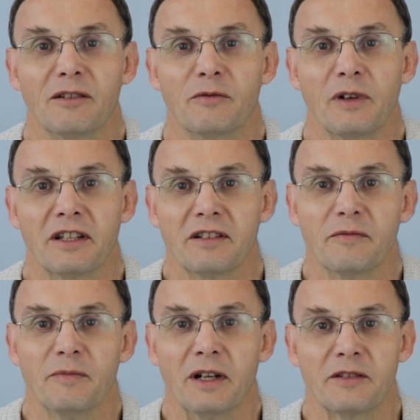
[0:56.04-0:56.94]
with
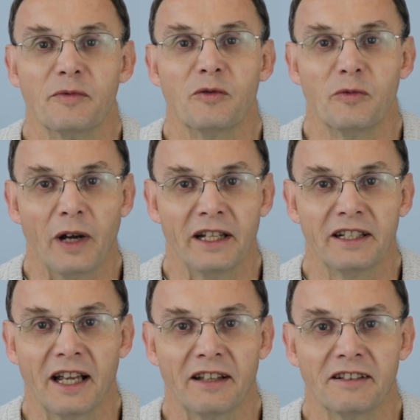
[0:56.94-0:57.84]
much more weight
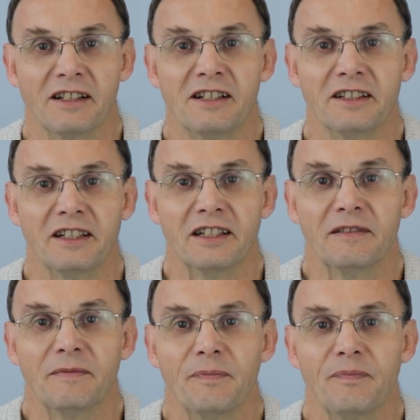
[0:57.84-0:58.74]
down the line.
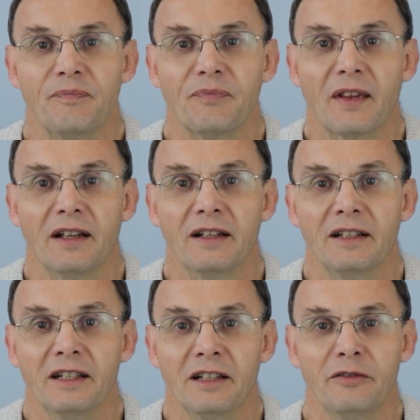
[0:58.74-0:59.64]

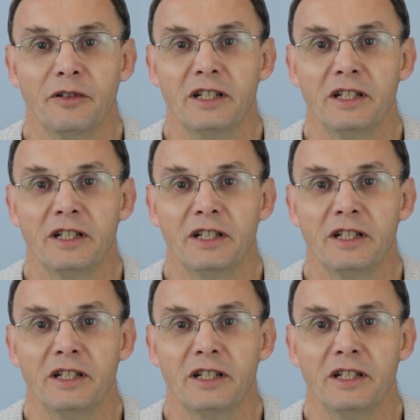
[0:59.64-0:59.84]
If we